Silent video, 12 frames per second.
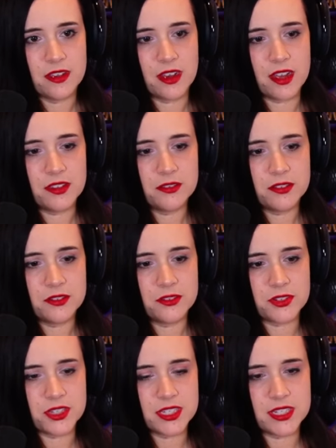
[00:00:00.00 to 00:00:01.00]
I don't
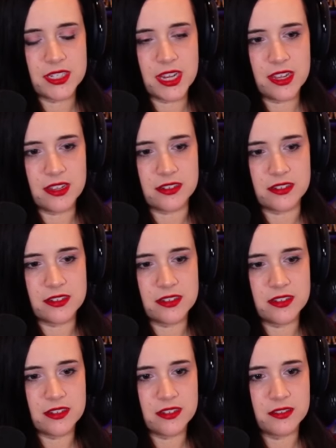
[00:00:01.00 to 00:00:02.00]
understand.
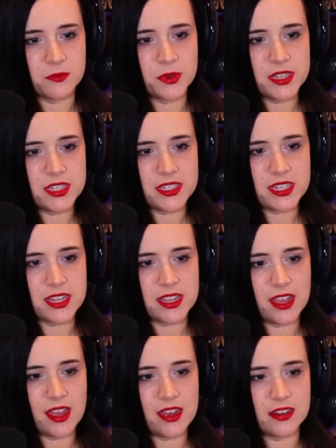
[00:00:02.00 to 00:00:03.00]
What does he get
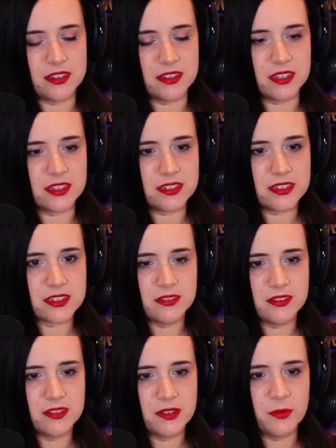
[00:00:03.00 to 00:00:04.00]
out of this?
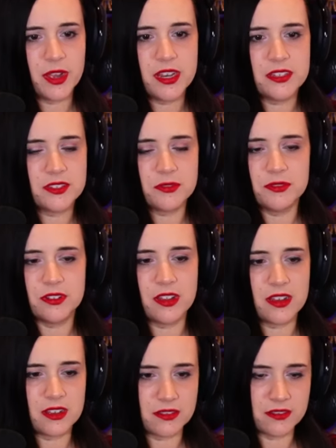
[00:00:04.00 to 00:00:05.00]
Why does Unalaq
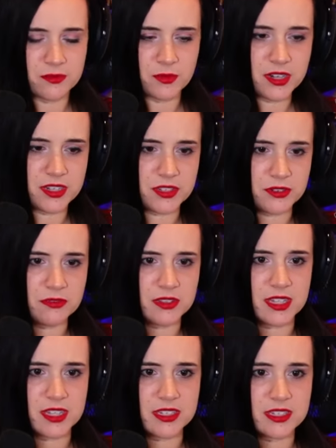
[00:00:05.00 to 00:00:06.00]
want to do
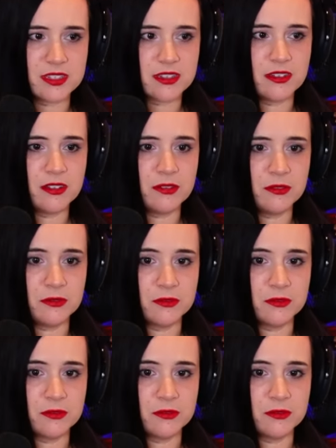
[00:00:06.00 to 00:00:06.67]
this? Oh.